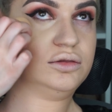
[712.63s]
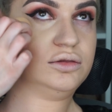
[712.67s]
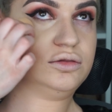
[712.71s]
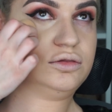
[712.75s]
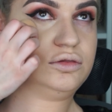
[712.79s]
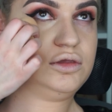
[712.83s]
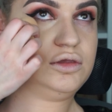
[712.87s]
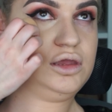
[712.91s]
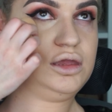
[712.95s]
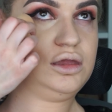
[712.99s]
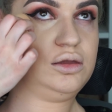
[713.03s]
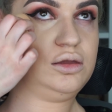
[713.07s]

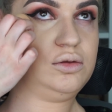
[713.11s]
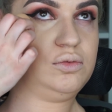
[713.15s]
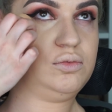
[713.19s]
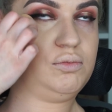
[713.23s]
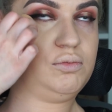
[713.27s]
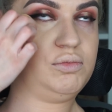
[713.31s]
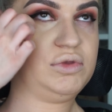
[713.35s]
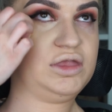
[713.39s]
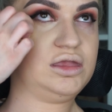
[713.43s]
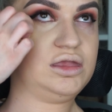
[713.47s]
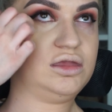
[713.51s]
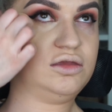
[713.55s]
So
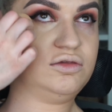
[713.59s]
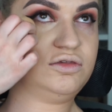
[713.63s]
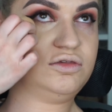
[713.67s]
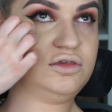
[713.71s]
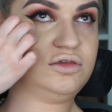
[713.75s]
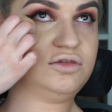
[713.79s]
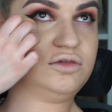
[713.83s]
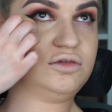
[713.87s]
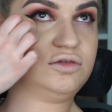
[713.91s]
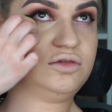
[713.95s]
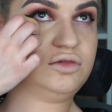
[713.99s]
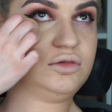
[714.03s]
because
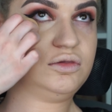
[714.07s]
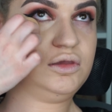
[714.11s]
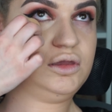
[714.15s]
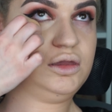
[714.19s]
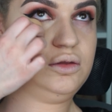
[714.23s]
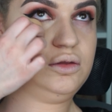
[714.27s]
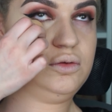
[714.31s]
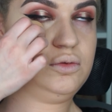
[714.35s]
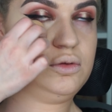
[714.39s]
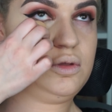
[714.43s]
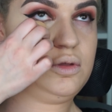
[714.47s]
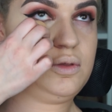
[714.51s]
this is
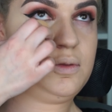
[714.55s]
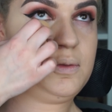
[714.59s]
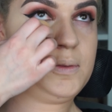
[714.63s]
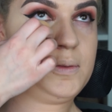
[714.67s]
so